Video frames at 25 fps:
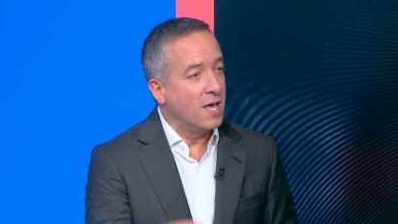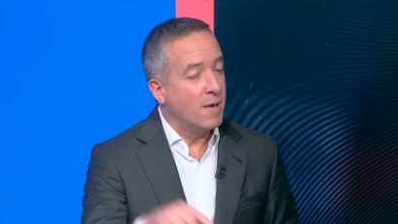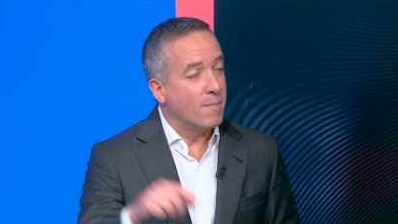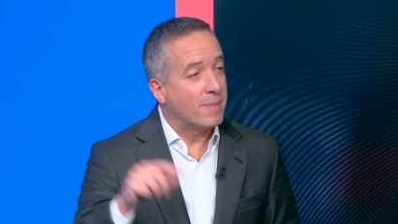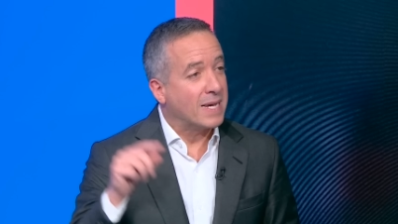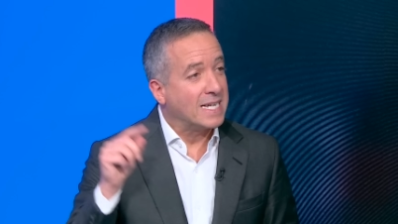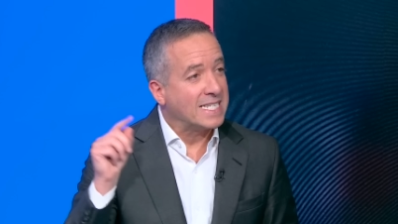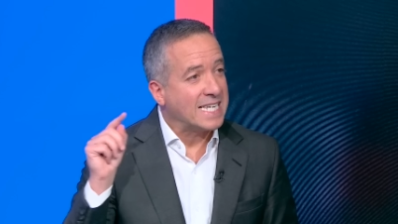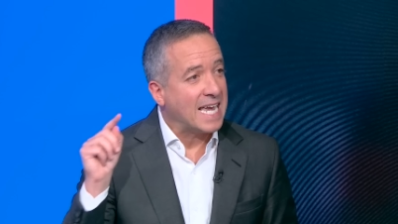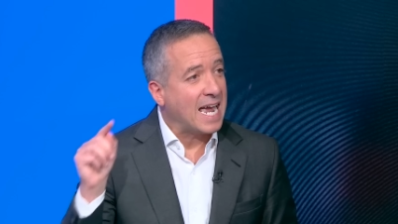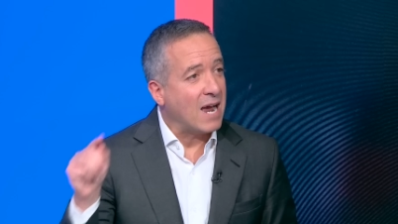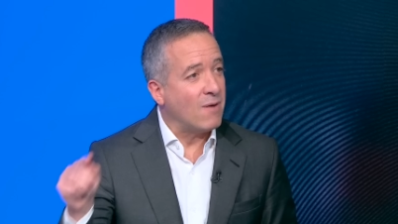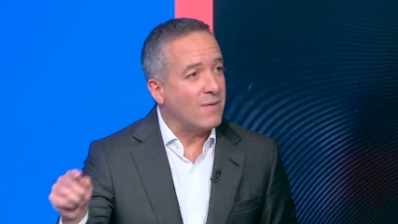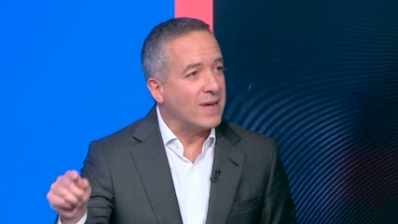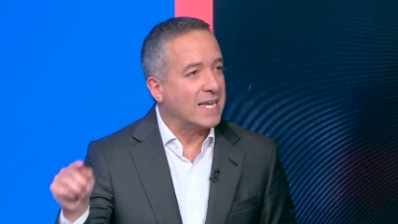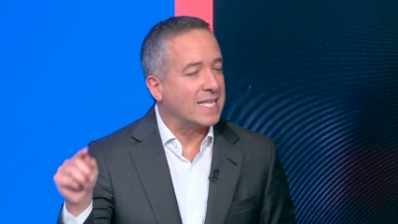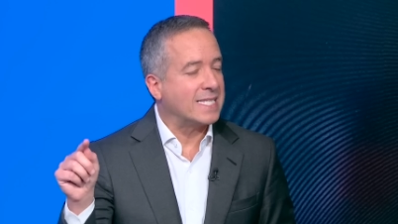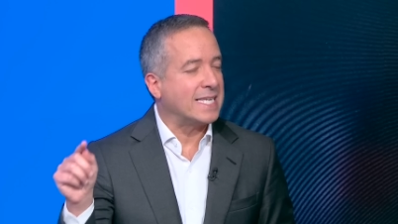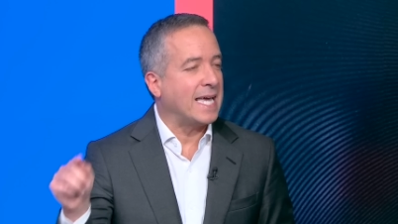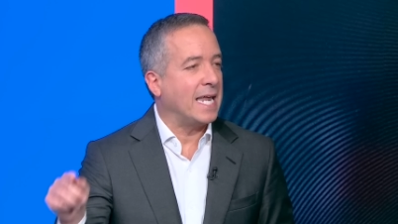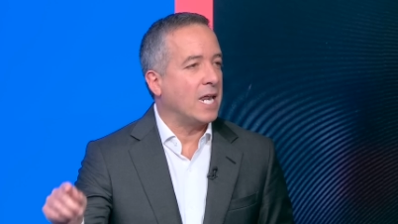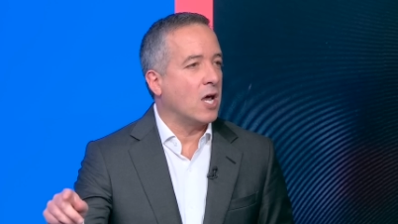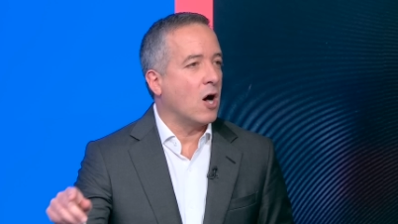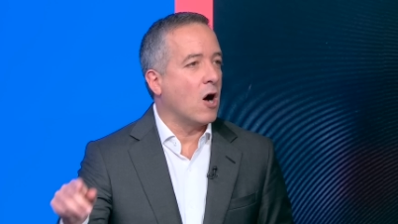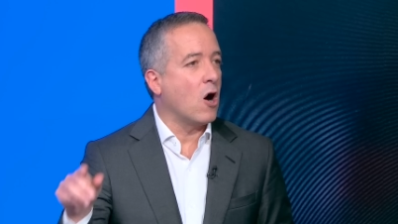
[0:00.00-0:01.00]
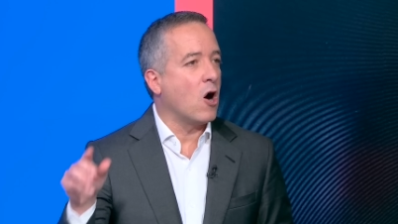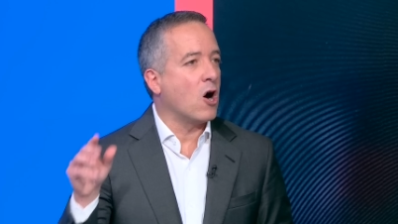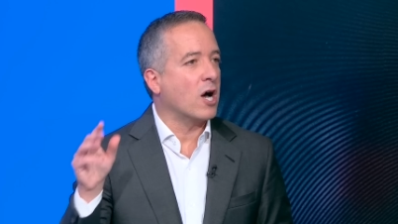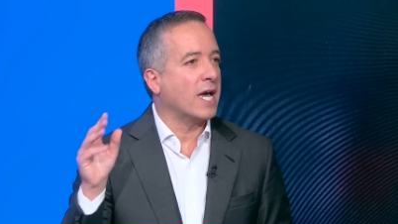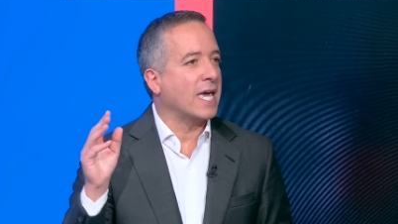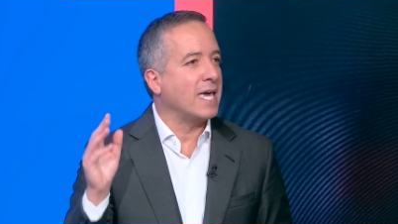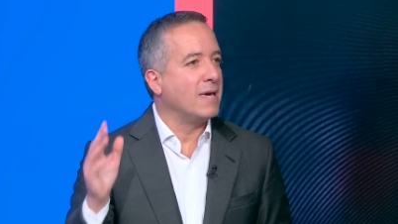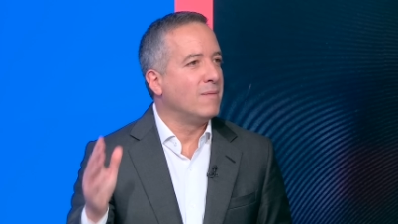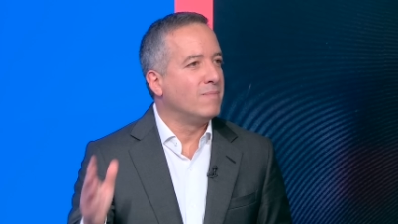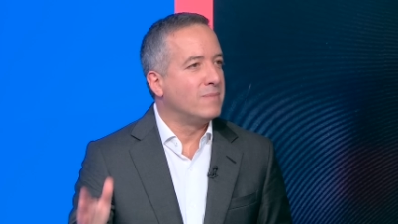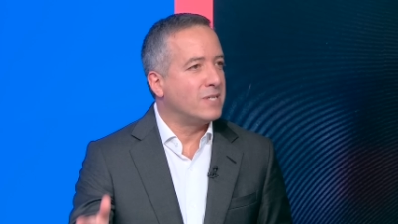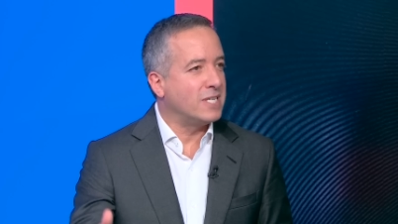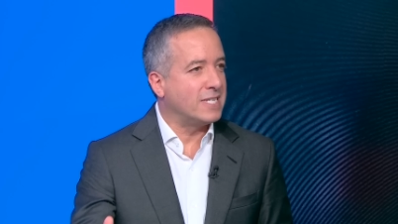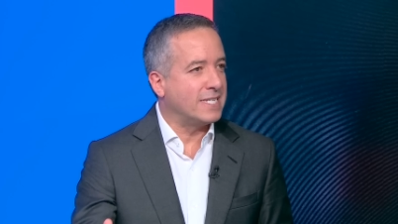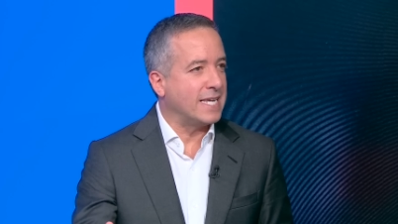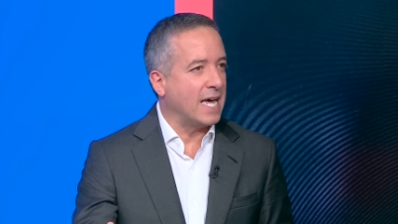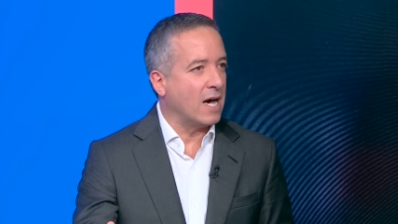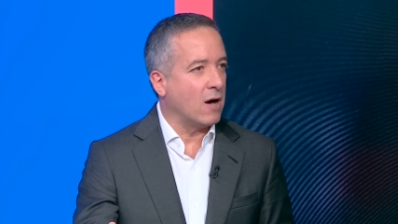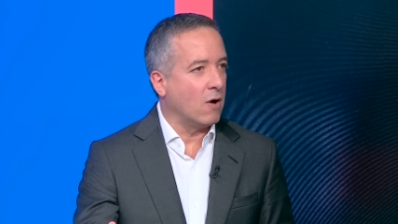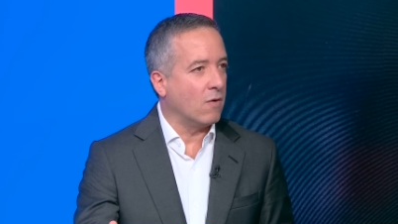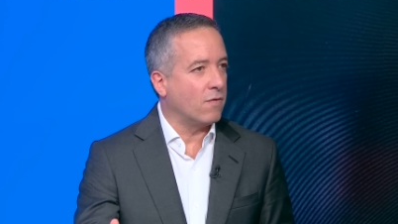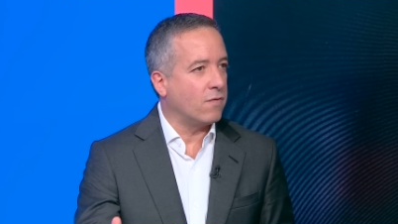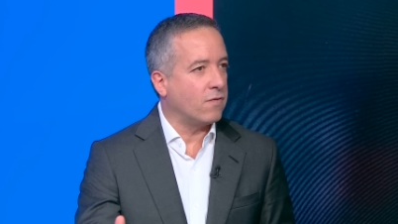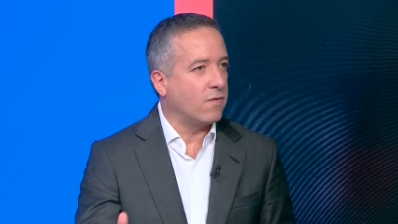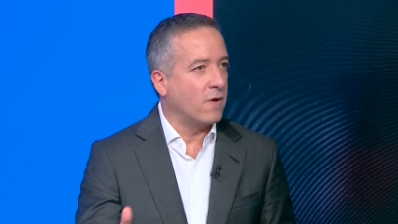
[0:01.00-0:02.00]
because Erik ten Hag
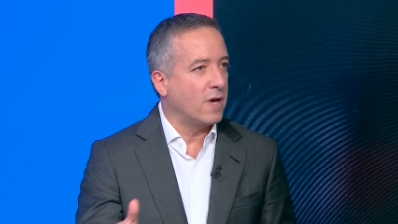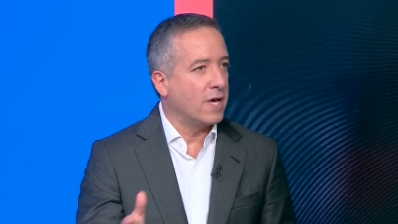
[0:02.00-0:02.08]
himself,